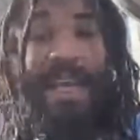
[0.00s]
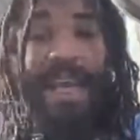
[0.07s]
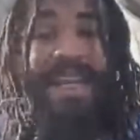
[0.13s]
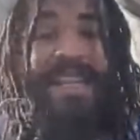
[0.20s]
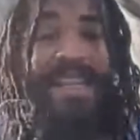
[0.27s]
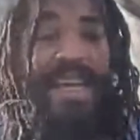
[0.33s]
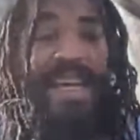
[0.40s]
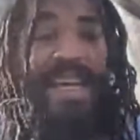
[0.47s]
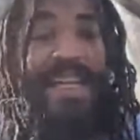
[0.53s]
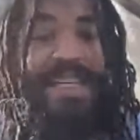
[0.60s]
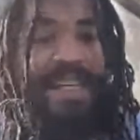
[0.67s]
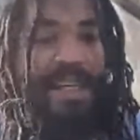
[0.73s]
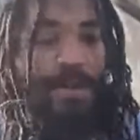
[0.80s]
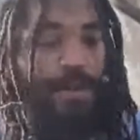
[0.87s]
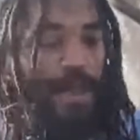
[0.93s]
anything
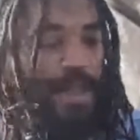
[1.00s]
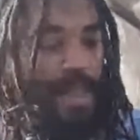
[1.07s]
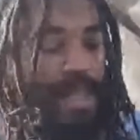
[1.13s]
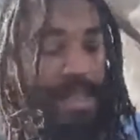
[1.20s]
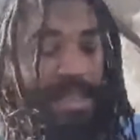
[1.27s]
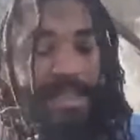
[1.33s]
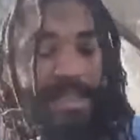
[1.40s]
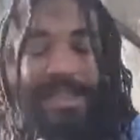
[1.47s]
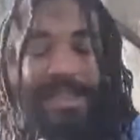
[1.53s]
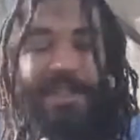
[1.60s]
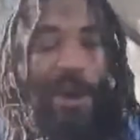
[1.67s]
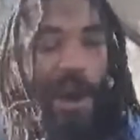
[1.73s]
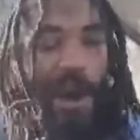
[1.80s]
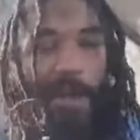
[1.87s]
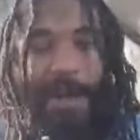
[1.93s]
dealing with this is the
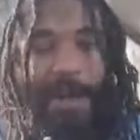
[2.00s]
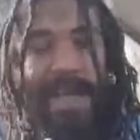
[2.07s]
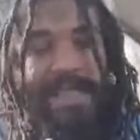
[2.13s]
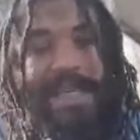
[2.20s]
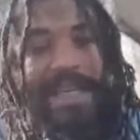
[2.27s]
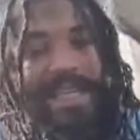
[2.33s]
dark magic.